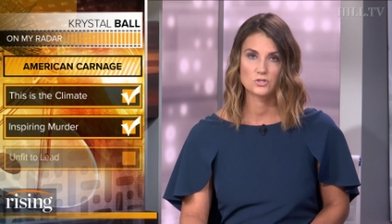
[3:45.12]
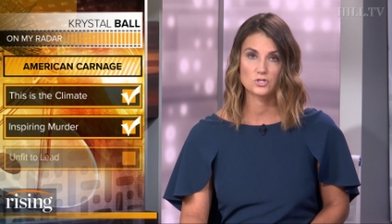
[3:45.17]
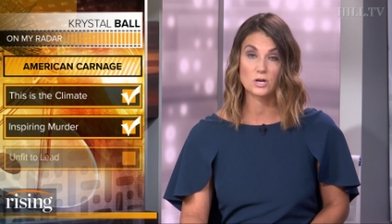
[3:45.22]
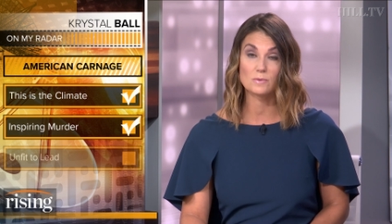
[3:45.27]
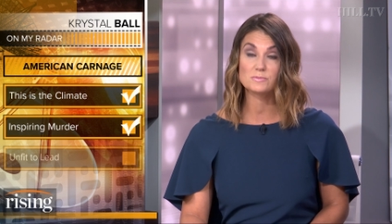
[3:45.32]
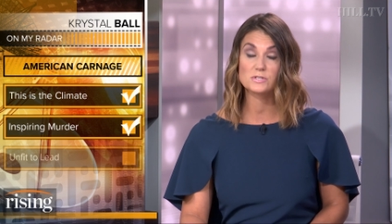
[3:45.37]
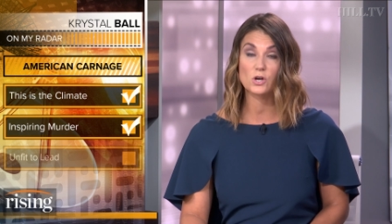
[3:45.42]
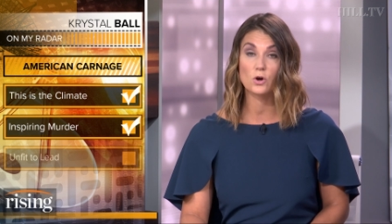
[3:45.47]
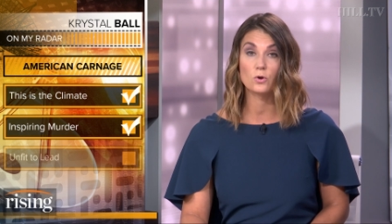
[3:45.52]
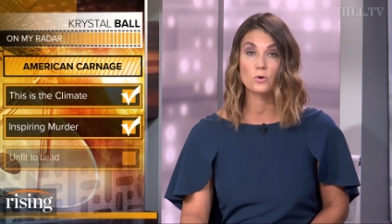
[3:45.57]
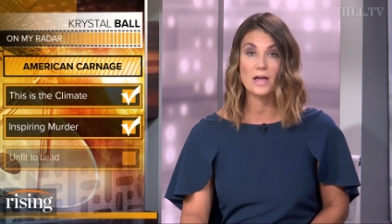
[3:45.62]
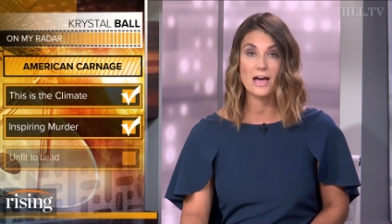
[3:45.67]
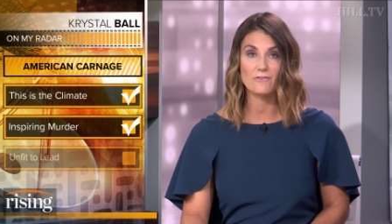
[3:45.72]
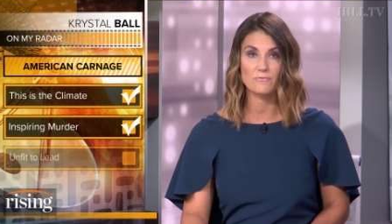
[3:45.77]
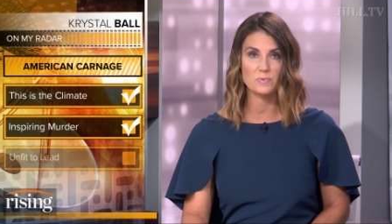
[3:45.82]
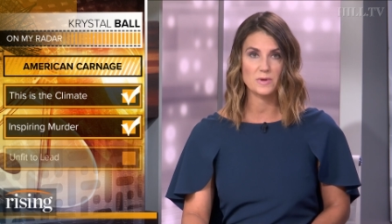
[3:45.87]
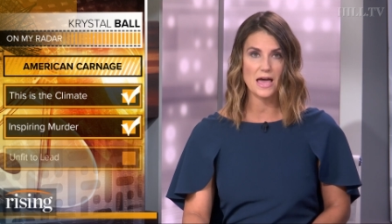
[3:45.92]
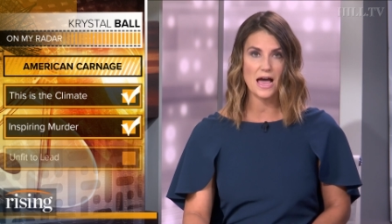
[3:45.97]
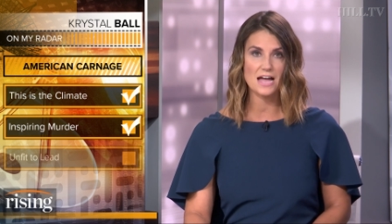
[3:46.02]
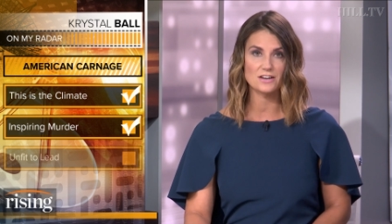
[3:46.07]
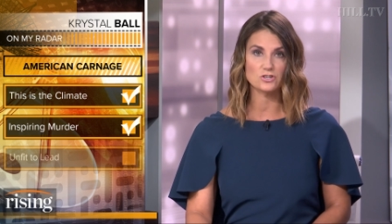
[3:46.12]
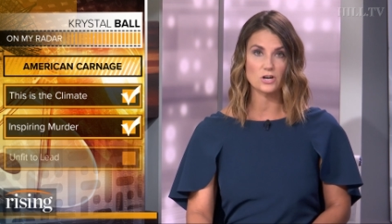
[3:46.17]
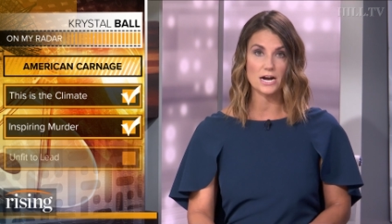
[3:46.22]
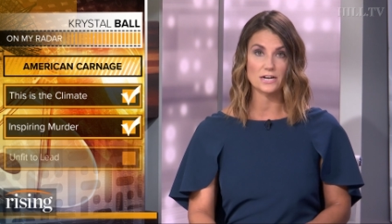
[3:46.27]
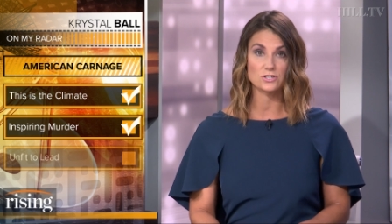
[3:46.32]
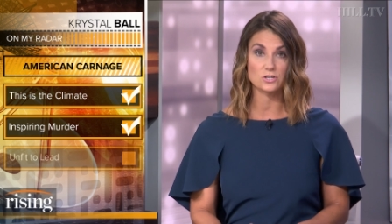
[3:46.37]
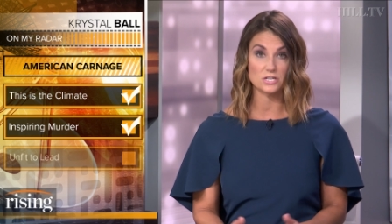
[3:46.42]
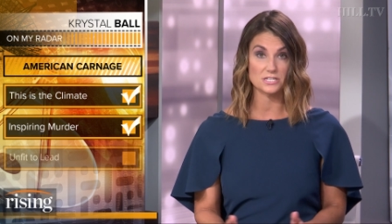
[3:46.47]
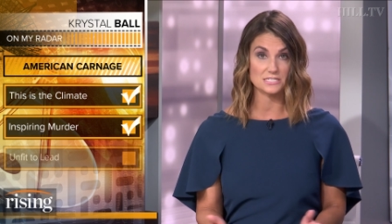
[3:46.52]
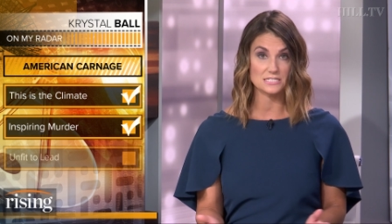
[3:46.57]
Trump's own FBI
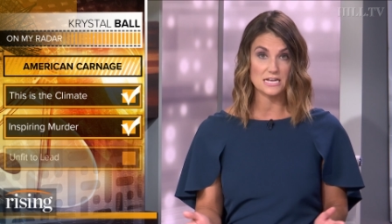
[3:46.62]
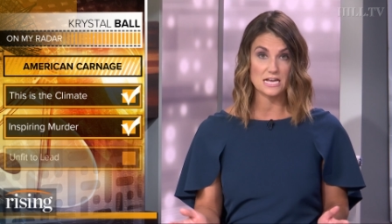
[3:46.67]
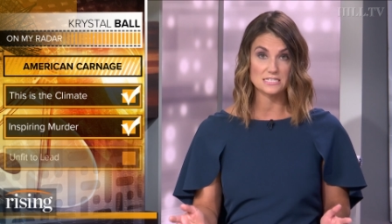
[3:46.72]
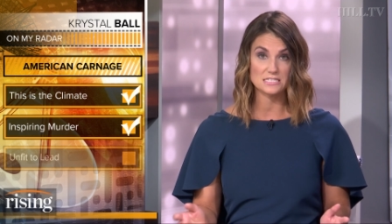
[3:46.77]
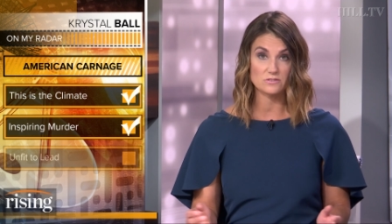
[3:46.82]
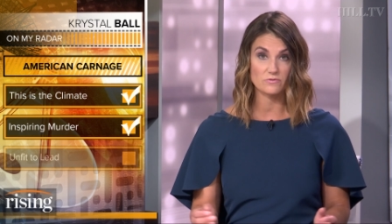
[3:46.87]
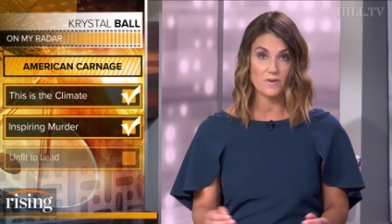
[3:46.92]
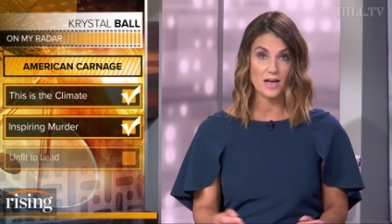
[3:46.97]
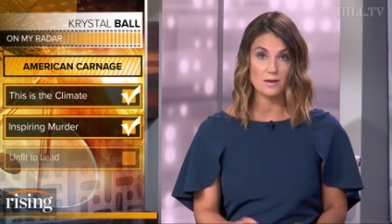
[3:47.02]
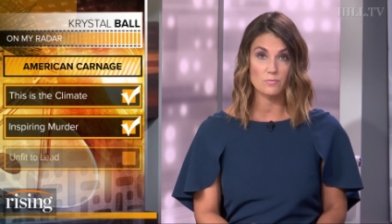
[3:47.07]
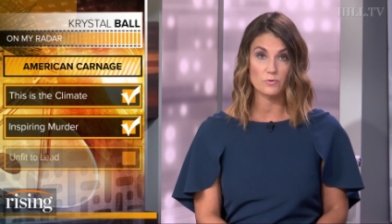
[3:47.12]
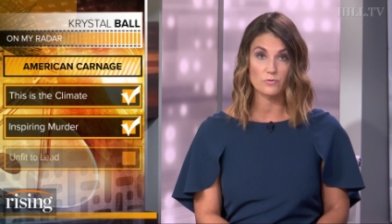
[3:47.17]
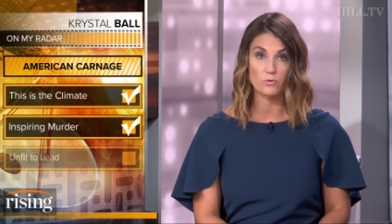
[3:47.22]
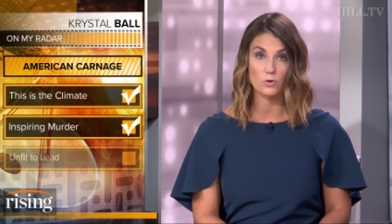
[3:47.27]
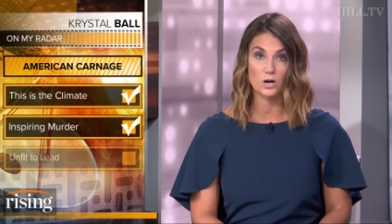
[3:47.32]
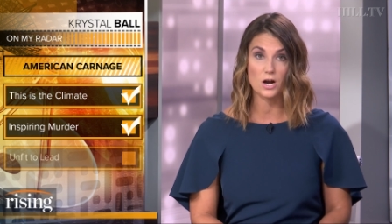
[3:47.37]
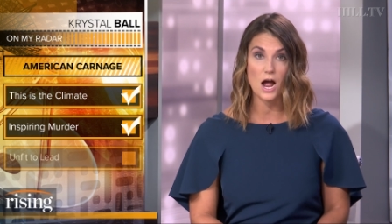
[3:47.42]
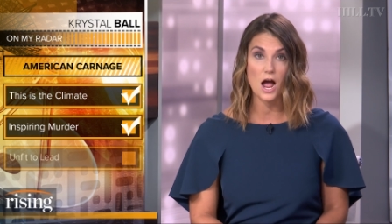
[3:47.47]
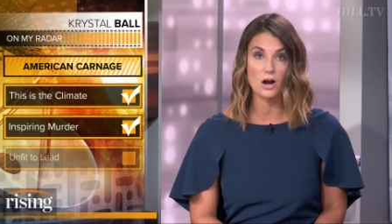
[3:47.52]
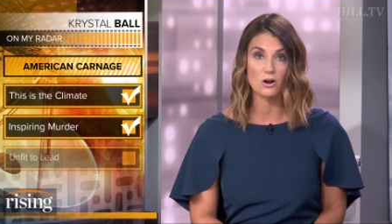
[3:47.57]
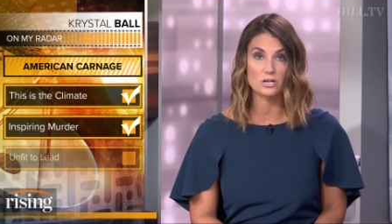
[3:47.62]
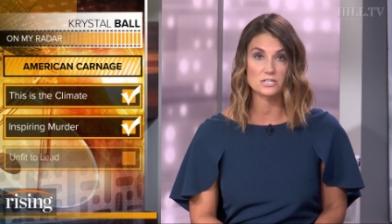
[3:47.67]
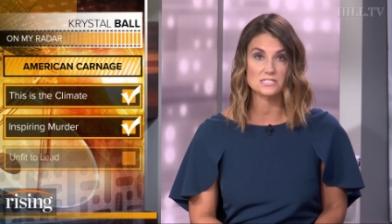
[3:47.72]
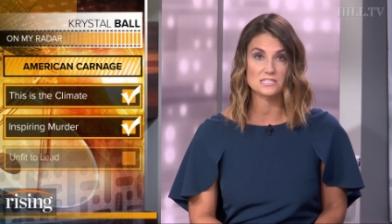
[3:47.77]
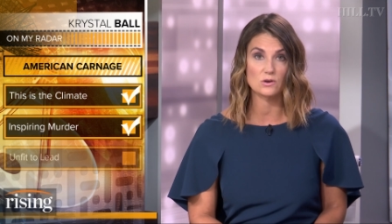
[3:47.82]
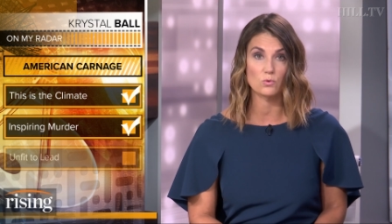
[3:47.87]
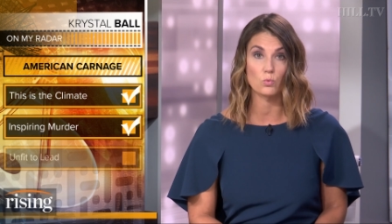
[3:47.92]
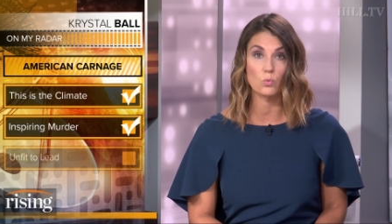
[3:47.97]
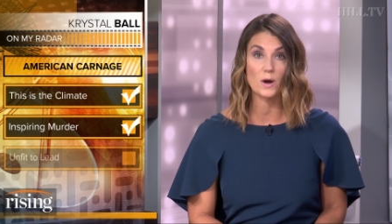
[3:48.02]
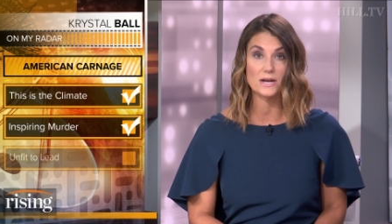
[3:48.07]
director has testified before Congress
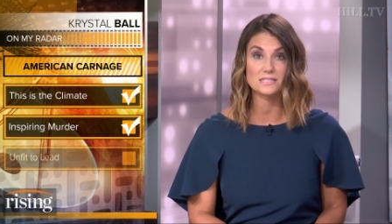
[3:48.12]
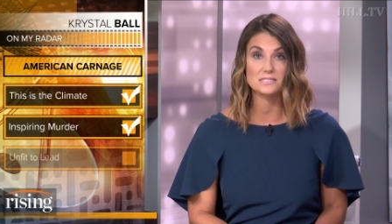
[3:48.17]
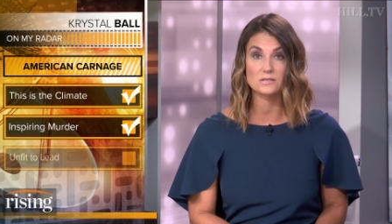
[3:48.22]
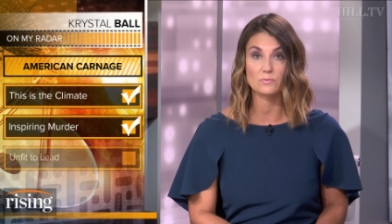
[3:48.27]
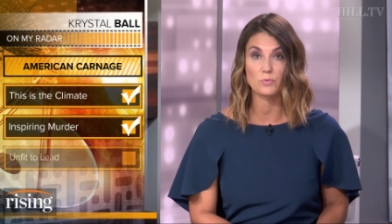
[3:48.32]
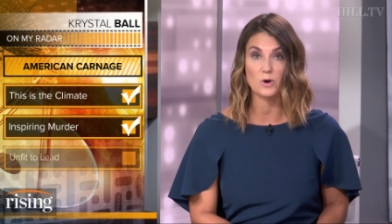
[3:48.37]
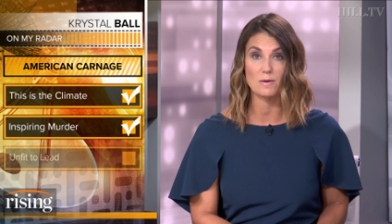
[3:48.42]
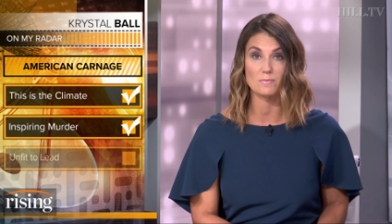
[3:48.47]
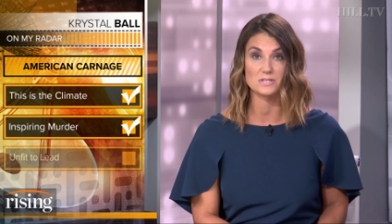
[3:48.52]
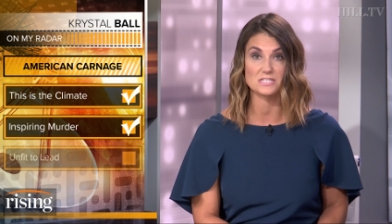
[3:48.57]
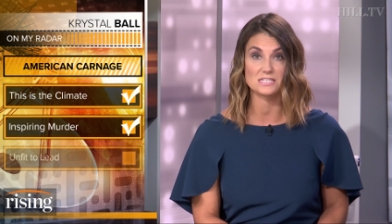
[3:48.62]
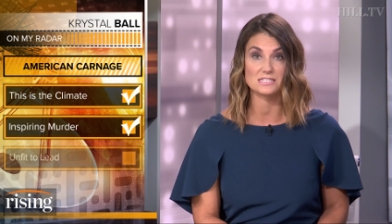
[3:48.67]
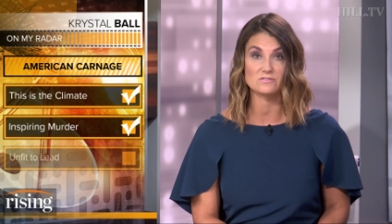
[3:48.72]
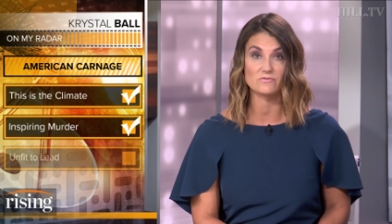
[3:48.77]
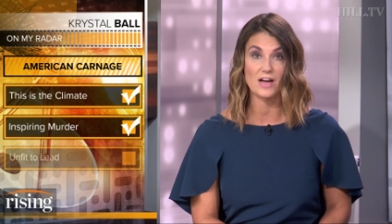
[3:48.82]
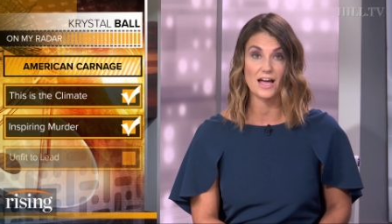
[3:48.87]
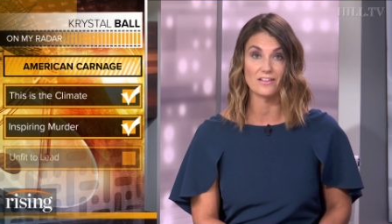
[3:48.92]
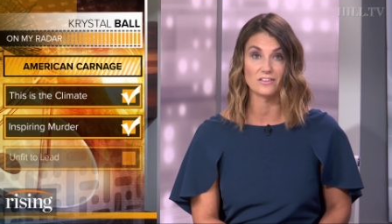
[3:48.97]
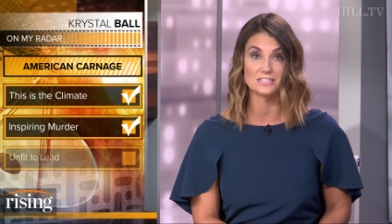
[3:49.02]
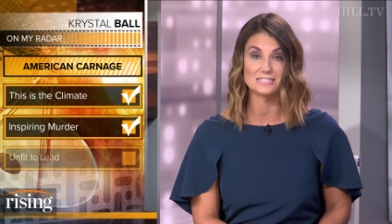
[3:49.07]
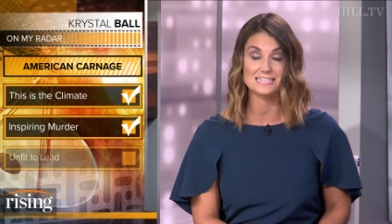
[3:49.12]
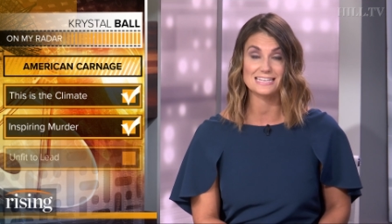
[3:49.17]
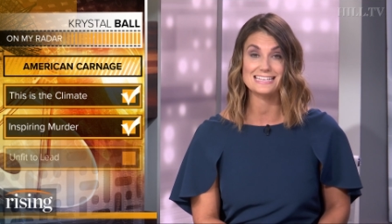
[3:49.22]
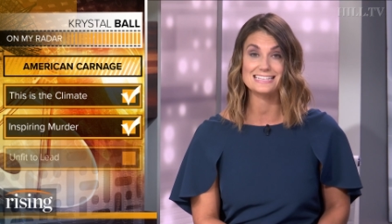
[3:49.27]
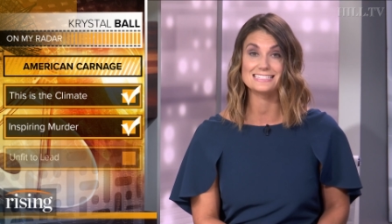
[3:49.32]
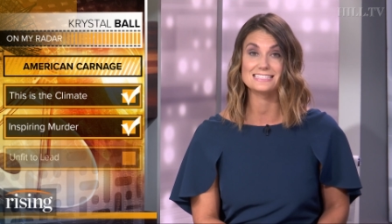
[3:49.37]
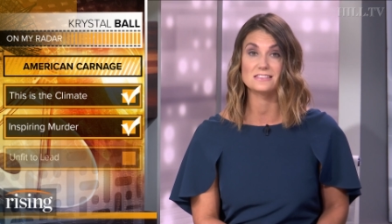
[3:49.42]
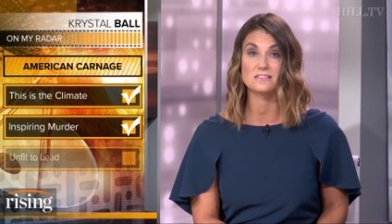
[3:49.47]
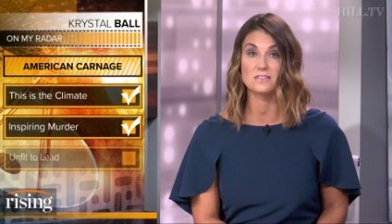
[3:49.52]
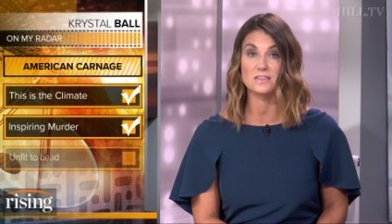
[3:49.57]
that white supremacist violence
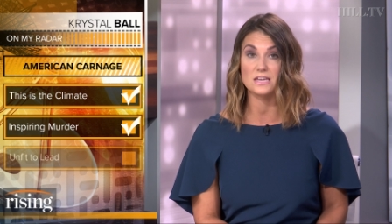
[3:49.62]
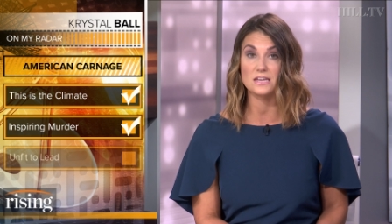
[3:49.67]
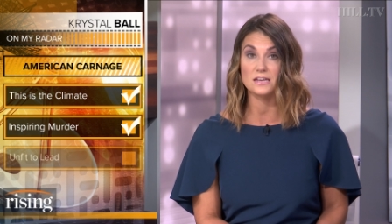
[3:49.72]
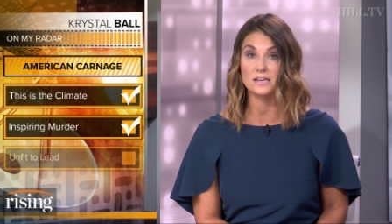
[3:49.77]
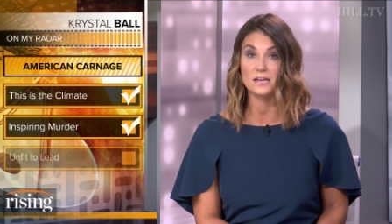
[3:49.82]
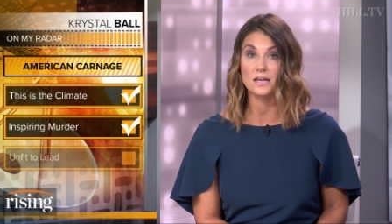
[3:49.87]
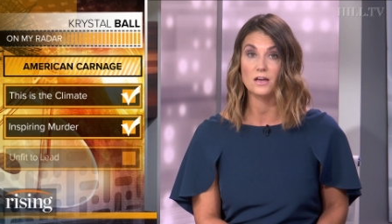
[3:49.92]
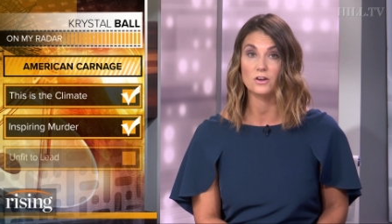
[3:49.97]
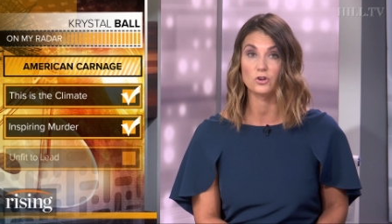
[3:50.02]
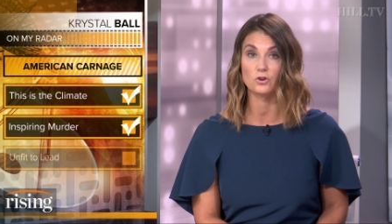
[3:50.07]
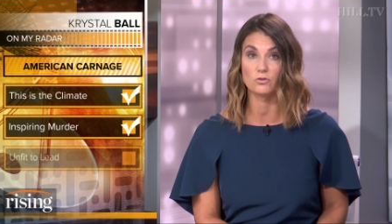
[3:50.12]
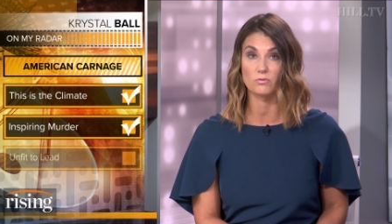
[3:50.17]
is the